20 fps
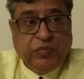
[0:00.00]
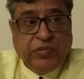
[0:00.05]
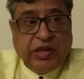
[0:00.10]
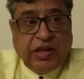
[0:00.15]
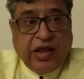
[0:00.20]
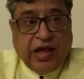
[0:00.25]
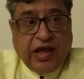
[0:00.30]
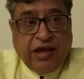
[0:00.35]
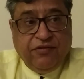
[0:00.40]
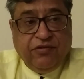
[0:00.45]

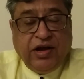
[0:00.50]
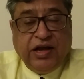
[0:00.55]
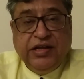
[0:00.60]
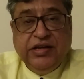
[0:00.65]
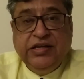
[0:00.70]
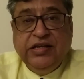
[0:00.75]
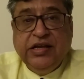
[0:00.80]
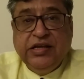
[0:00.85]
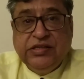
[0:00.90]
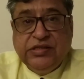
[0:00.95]
have
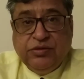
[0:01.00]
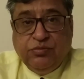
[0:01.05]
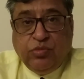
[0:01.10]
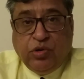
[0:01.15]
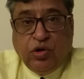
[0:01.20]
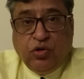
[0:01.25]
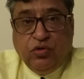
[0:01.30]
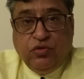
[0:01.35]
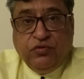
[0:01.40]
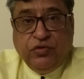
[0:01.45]
ideas
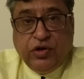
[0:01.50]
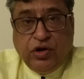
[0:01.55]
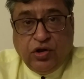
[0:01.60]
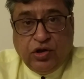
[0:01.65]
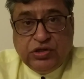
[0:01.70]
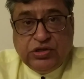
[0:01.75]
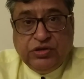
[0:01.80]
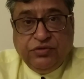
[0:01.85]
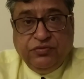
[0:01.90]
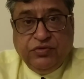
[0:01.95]
about
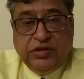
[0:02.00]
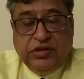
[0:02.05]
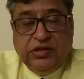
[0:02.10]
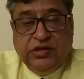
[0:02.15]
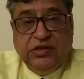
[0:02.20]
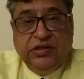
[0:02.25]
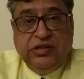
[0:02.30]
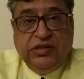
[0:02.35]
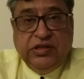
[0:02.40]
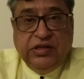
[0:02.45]

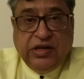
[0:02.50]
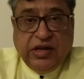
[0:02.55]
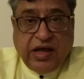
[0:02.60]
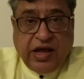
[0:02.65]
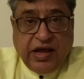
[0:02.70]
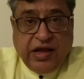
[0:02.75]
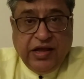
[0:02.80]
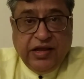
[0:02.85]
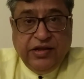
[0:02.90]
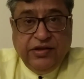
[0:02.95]
philosophy, the
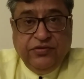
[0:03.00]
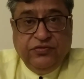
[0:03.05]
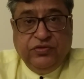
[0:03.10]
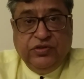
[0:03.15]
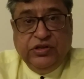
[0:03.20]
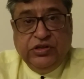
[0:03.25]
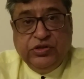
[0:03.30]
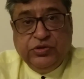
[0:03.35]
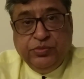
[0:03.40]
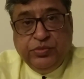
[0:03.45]
life,
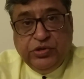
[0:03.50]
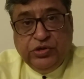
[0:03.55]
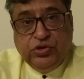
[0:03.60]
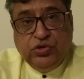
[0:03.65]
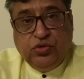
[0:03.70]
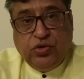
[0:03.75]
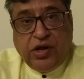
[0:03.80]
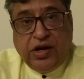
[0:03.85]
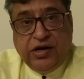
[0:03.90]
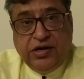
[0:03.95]
the
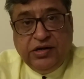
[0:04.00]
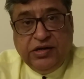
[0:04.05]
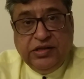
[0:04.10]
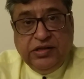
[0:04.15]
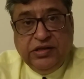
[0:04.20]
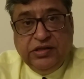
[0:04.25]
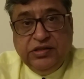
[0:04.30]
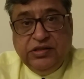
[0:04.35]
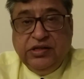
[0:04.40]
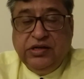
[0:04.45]

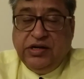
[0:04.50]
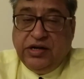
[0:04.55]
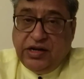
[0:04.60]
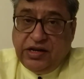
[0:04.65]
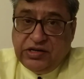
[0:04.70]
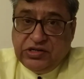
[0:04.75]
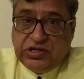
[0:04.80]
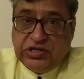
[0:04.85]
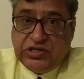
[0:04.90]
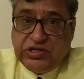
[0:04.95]
spirituality, the
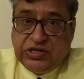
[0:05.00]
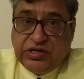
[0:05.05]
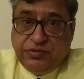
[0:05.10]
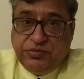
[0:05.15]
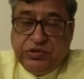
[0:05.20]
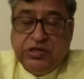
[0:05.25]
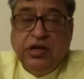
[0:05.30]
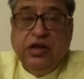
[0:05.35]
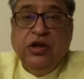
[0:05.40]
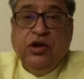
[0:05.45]

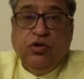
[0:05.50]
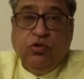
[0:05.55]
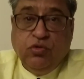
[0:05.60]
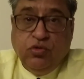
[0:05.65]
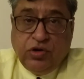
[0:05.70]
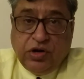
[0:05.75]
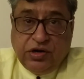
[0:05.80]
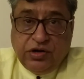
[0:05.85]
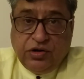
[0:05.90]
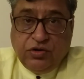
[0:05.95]
relationships
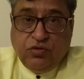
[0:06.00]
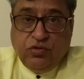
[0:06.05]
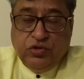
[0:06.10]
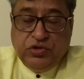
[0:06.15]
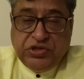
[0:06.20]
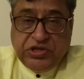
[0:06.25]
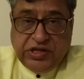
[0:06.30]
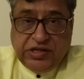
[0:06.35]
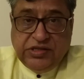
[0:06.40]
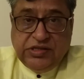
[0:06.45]
could undergo
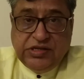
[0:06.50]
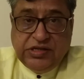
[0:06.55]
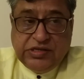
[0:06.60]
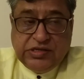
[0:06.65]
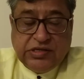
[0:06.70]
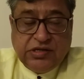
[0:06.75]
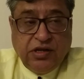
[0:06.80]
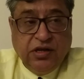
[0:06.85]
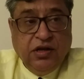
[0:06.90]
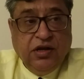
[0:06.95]

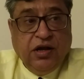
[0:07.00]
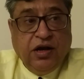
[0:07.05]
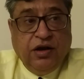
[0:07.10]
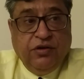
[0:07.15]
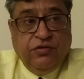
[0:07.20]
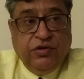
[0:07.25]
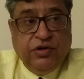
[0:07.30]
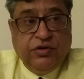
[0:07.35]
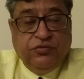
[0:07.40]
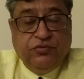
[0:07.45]
changes.
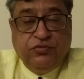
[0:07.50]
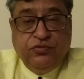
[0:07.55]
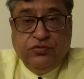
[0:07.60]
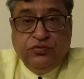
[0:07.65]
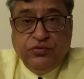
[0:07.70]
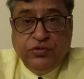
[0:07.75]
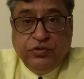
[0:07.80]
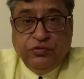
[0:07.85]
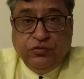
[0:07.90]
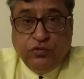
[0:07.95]
Our
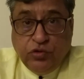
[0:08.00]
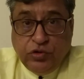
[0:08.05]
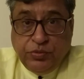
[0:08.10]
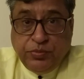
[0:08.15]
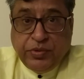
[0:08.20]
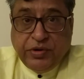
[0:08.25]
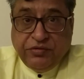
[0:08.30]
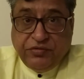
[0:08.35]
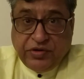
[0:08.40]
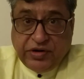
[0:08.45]
food
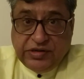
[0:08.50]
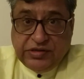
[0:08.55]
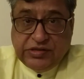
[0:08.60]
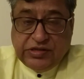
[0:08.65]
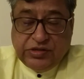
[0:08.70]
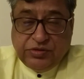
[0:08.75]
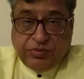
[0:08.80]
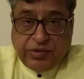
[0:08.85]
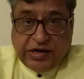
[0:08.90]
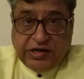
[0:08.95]

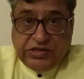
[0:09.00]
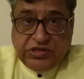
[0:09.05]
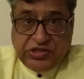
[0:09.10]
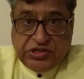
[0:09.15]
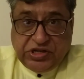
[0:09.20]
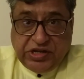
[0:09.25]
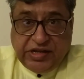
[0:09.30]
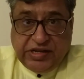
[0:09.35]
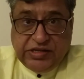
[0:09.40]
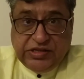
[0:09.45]
preferences might
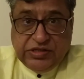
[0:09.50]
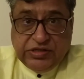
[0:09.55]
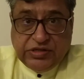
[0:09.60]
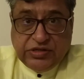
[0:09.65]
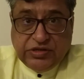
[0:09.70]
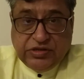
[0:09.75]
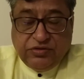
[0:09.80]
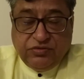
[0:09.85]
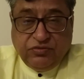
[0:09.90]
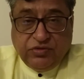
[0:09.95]

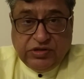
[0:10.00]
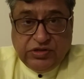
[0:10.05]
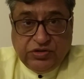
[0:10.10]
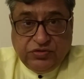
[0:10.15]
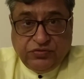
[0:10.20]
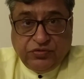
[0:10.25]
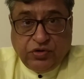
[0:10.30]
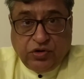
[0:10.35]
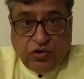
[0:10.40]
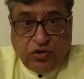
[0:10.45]
change once
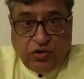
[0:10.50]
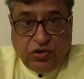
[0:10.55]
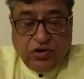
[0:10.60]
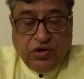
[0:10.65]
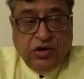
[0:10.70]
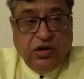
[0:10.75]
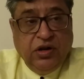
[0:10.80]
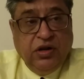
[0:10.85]
for all.